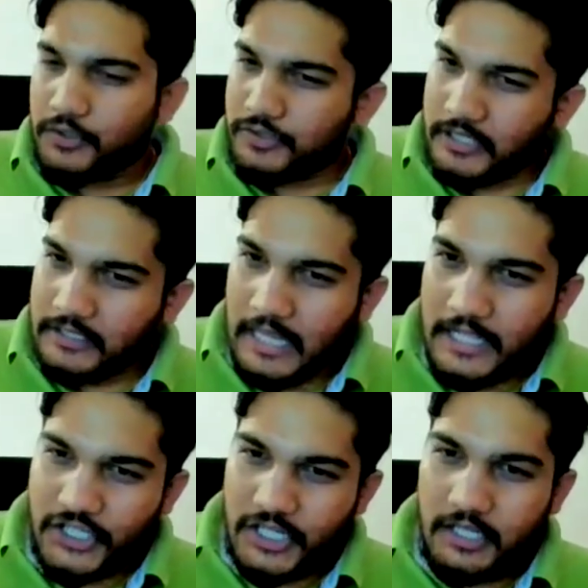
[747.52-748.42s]
Using
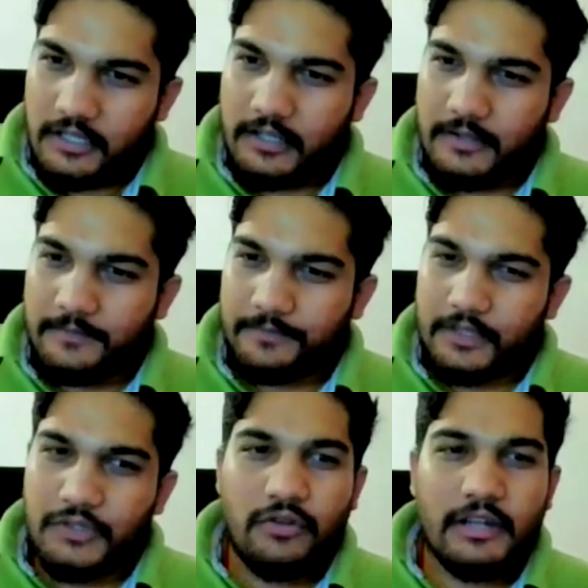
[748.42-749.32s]
Tajik,
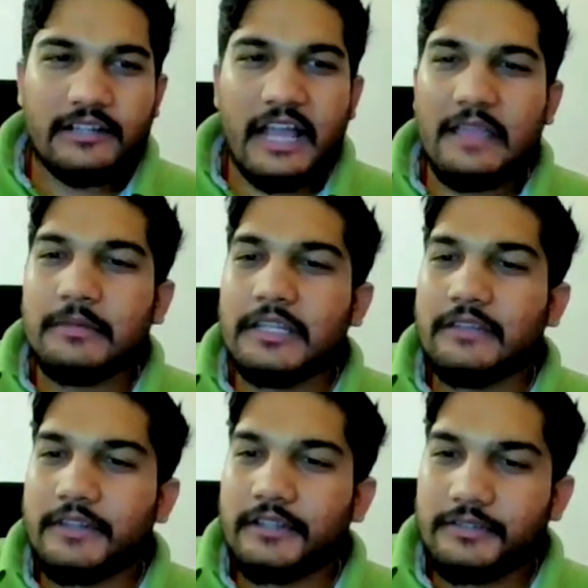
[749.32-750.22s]
you can time an
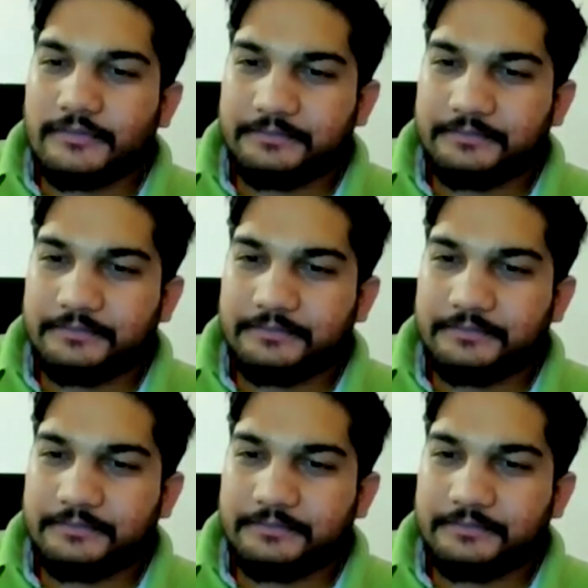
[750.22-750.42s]
event.